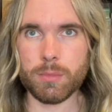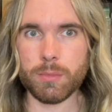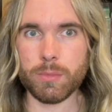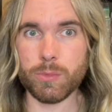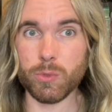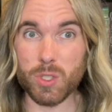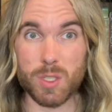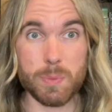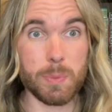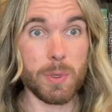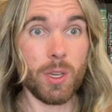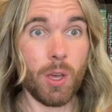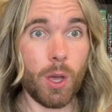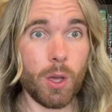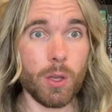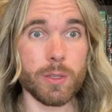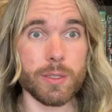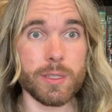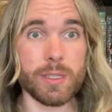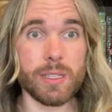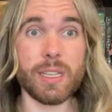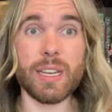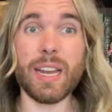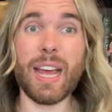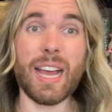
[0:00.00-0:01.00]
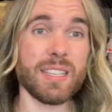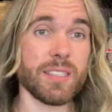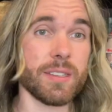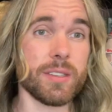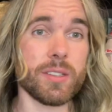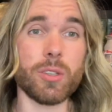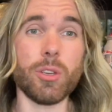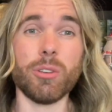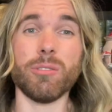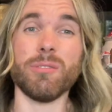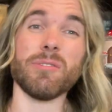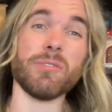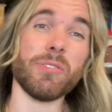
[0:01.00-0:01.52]
Well, it's because it has a
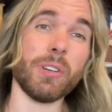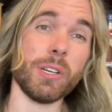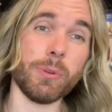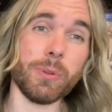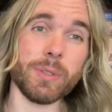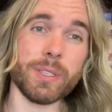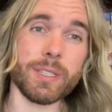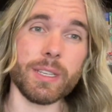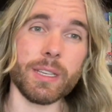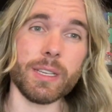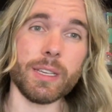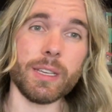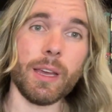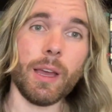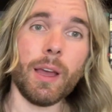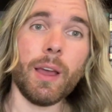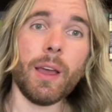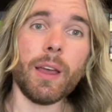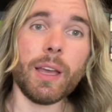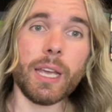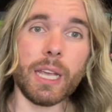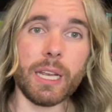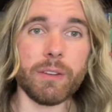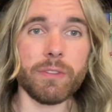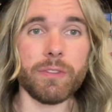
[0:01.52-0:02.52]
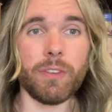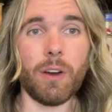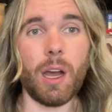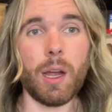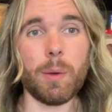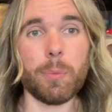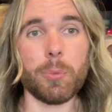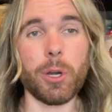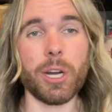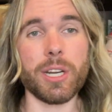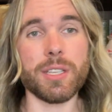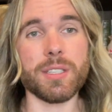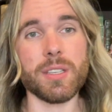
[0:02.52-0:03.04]
certain frequency. It
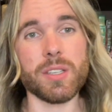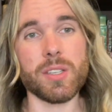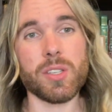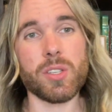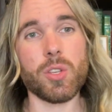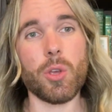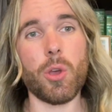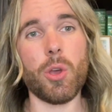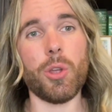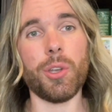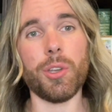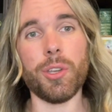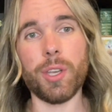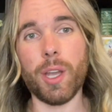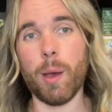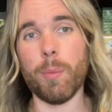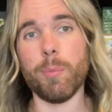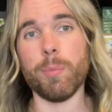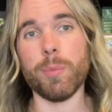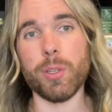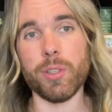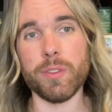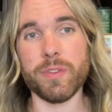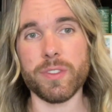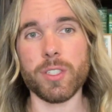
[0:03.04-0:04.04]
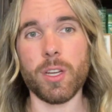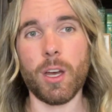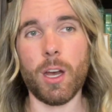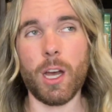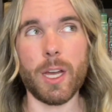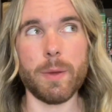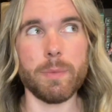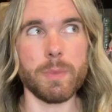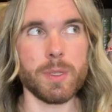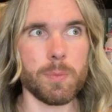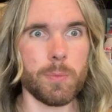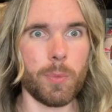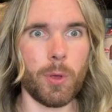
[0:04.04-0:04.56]
vibrates a certain number of
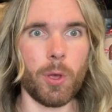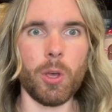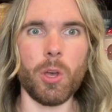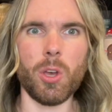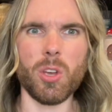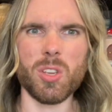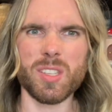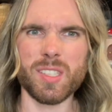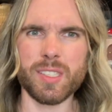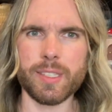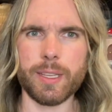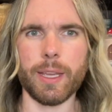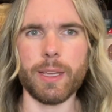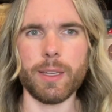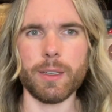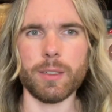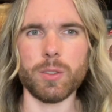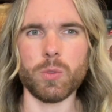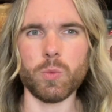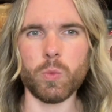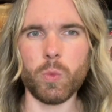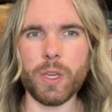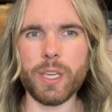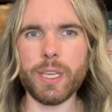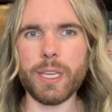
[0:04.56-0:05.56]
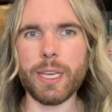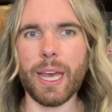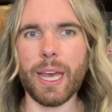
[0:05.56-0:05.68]
times per second, and we